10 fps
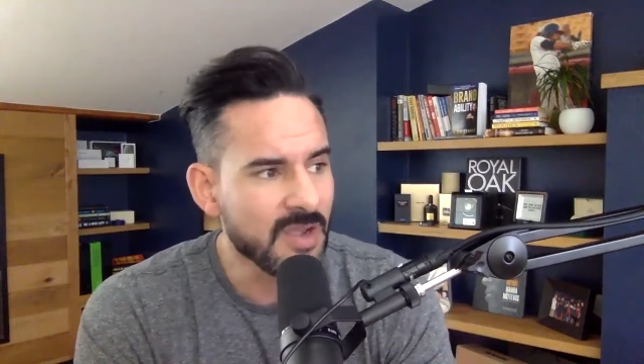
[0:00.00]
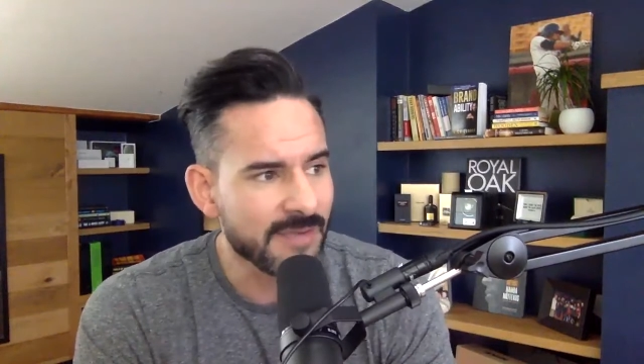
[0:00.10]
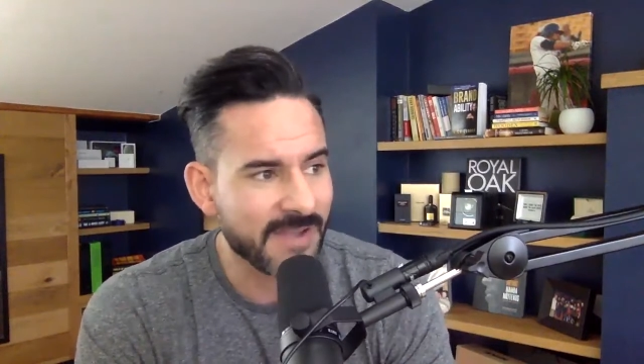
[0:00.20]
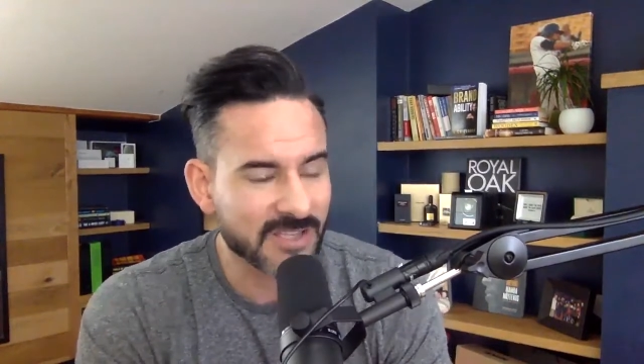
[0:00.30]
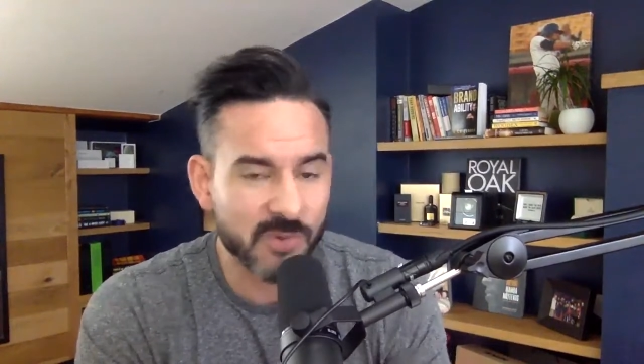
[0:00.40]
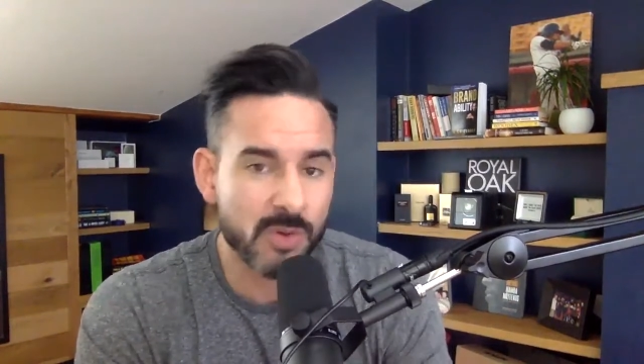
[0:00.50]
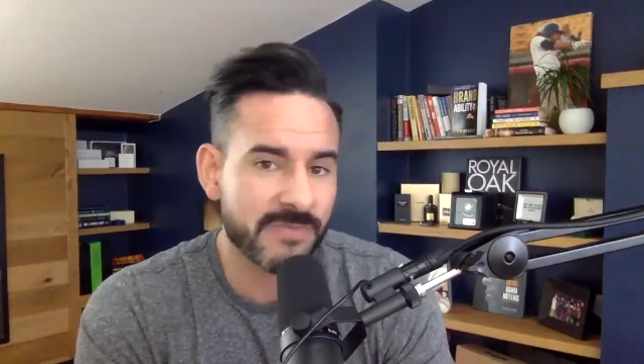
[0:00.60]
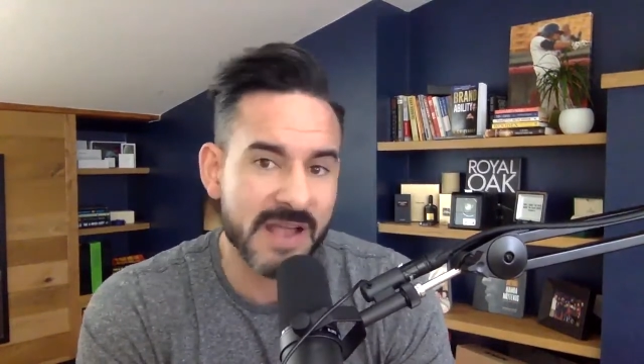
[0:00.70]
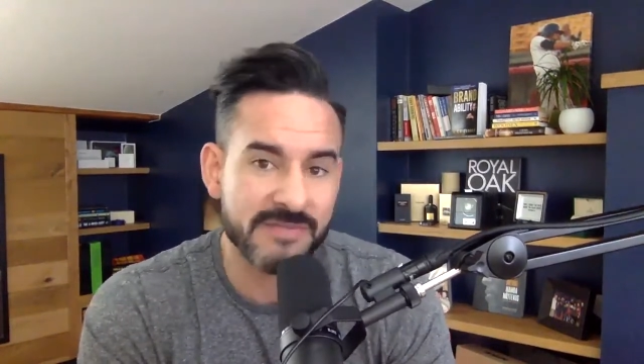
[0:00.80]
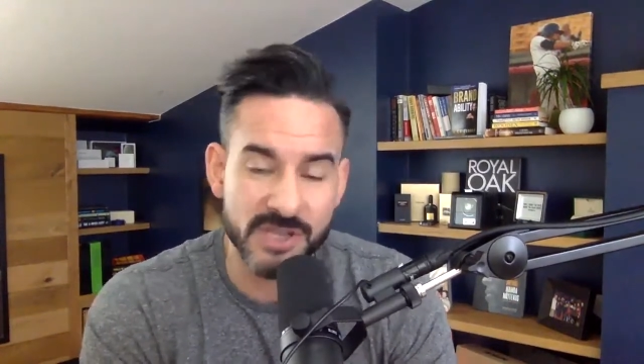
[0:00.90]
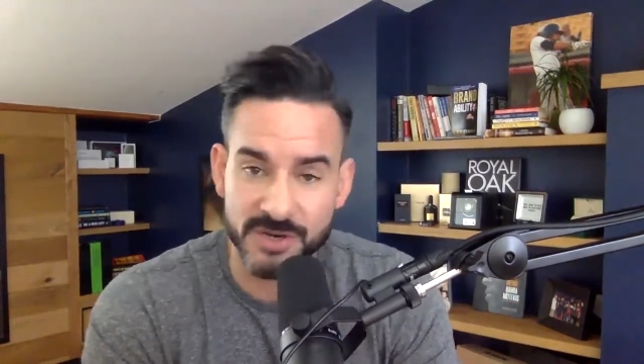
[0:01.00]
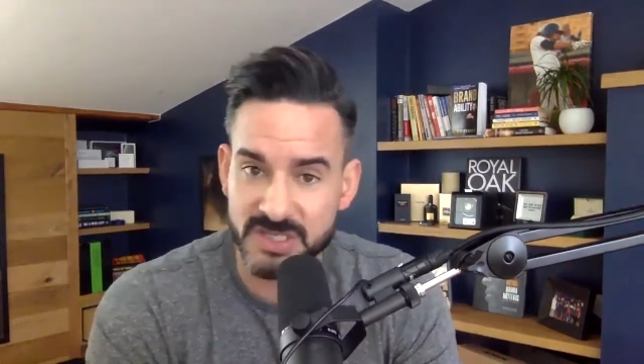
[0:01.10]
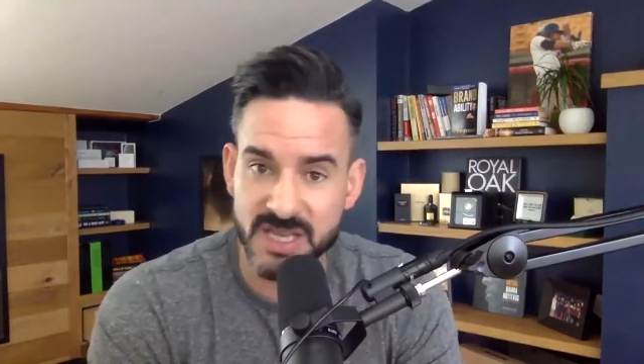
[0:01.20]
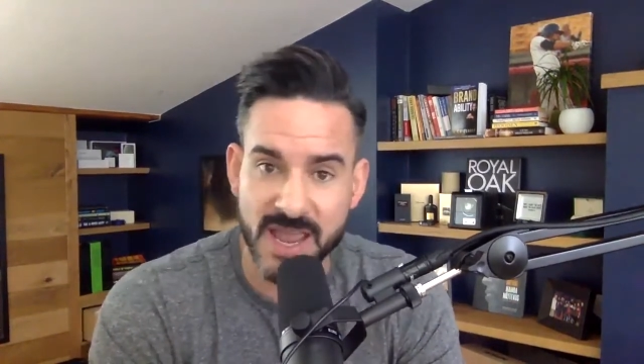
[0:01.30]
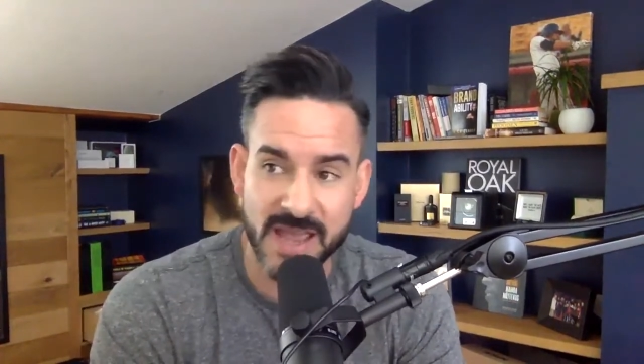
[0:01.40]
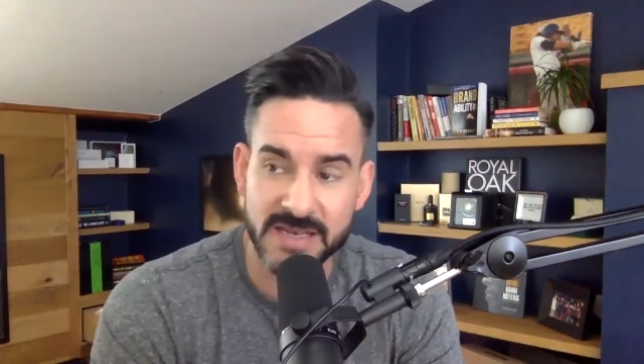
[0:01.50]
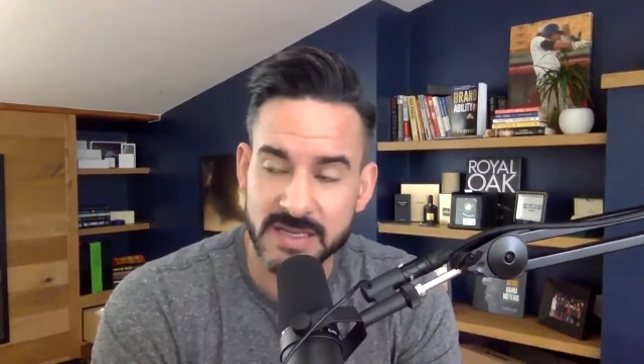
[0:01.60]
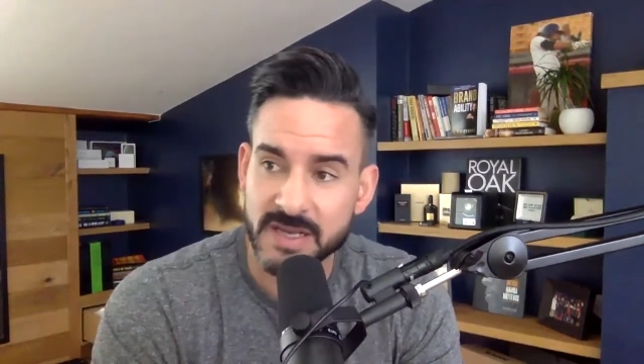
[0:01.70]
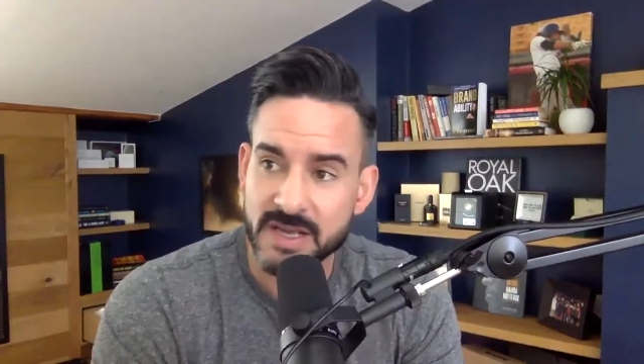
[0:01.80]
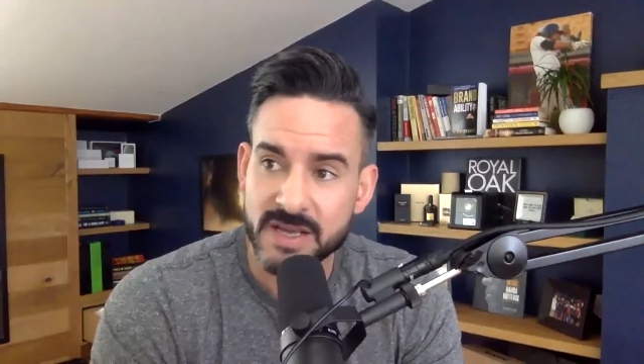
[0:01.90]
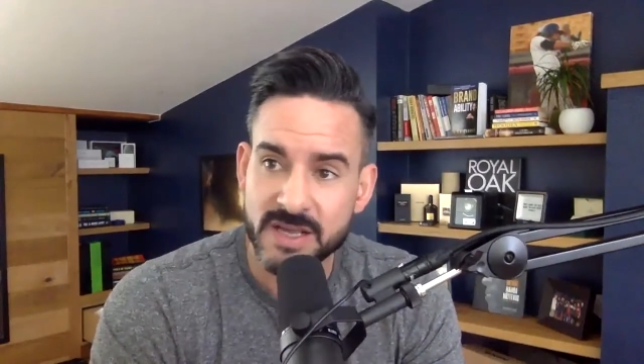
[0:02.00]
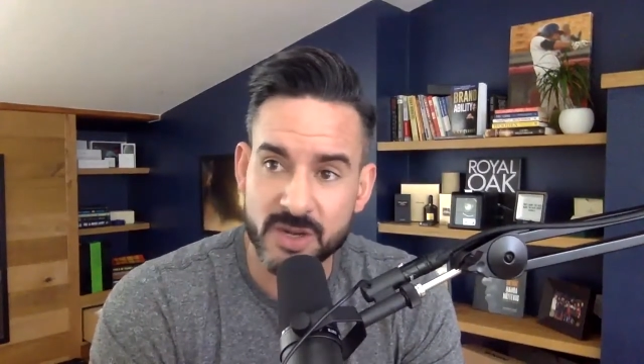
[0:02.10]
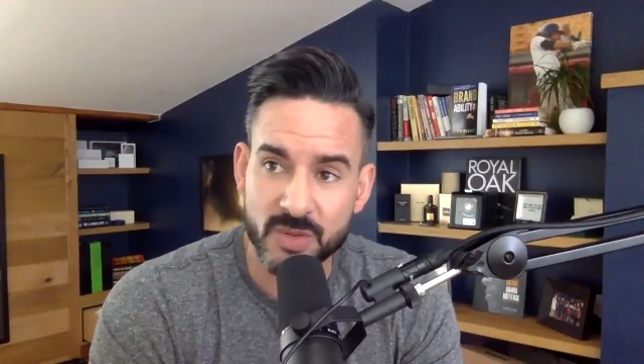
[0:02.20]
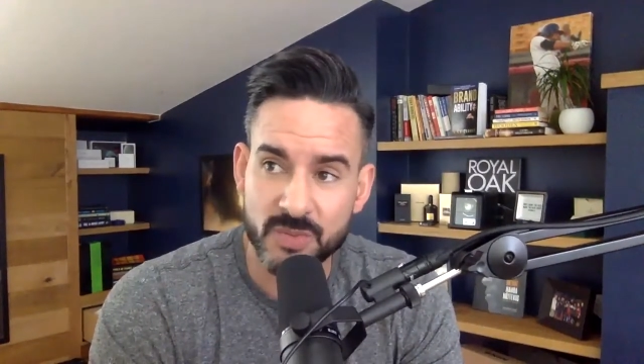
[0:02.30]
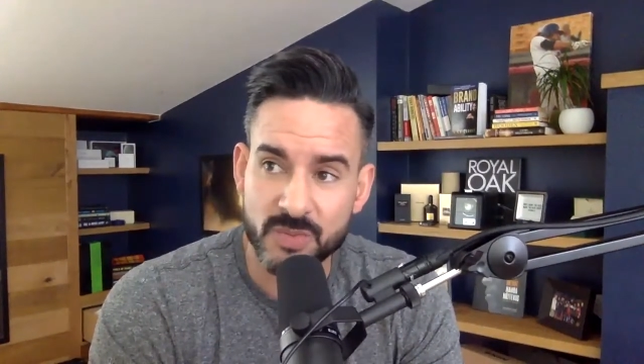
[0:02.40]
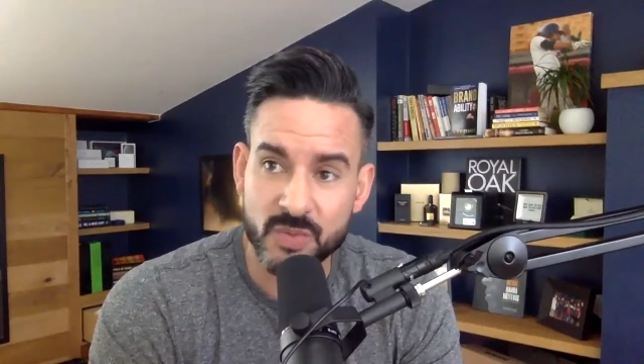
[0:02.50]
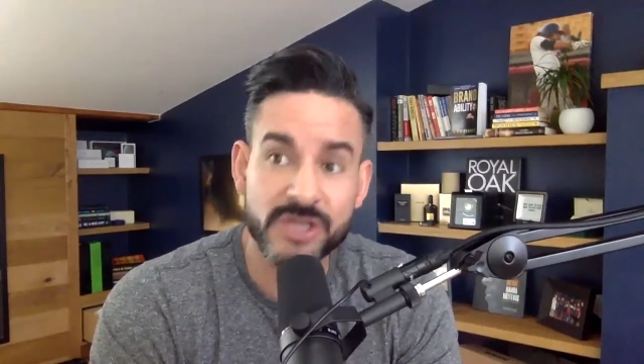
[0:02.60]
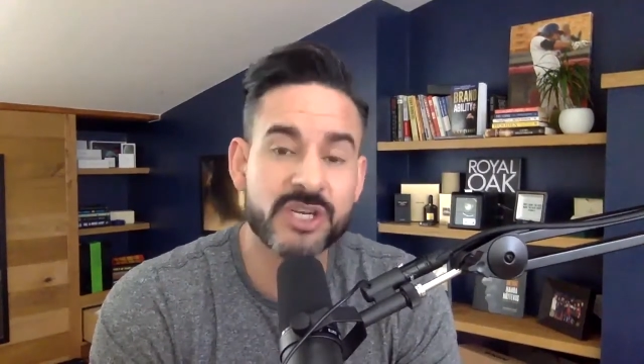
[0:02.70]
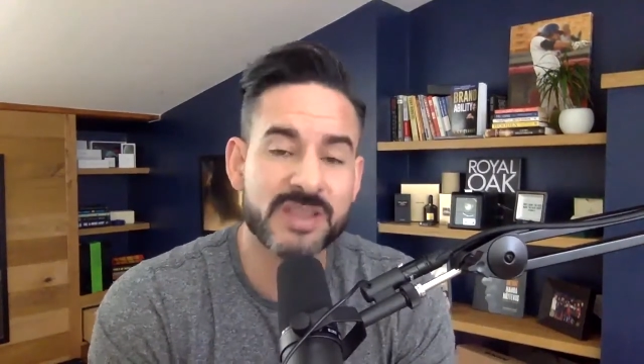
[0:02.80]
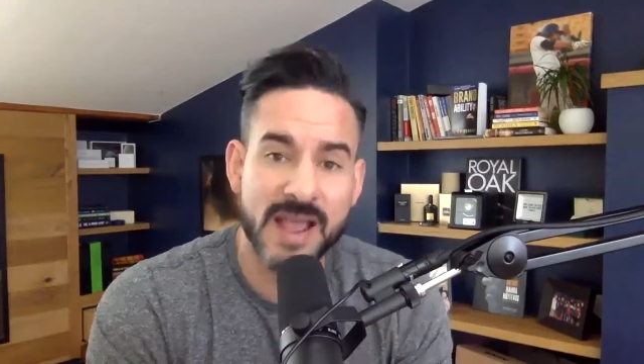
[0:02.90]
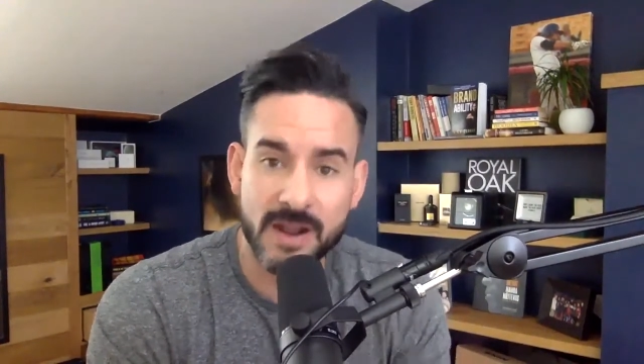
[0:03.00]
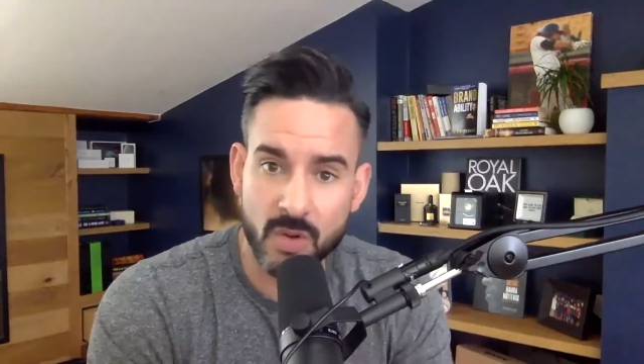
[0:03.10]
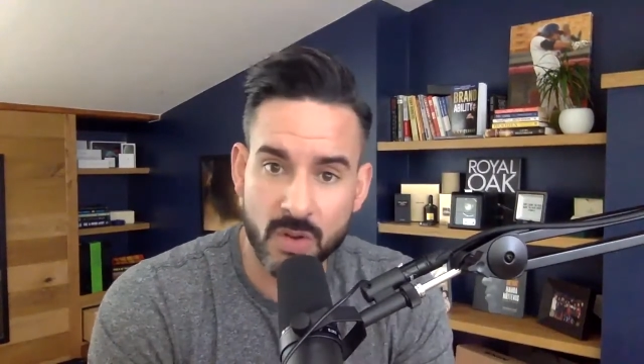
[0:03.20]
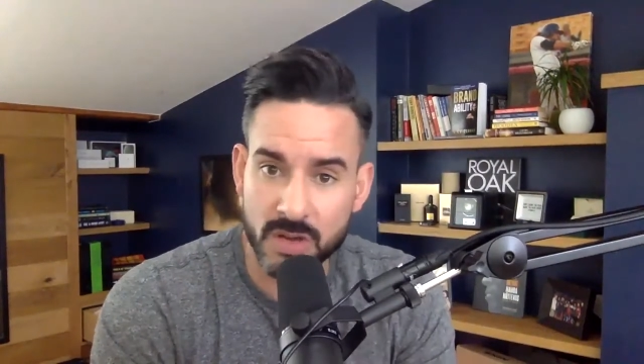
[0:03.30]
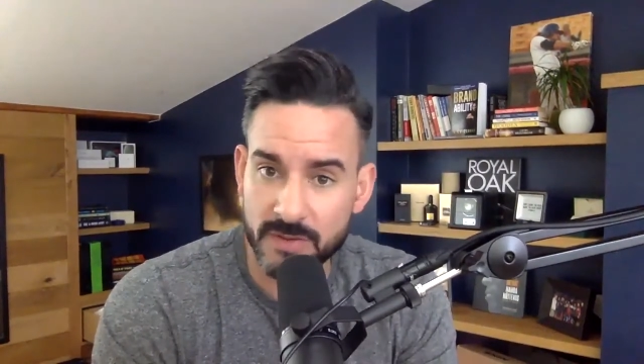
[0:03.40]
Fast forward 5 years, and reaching that goal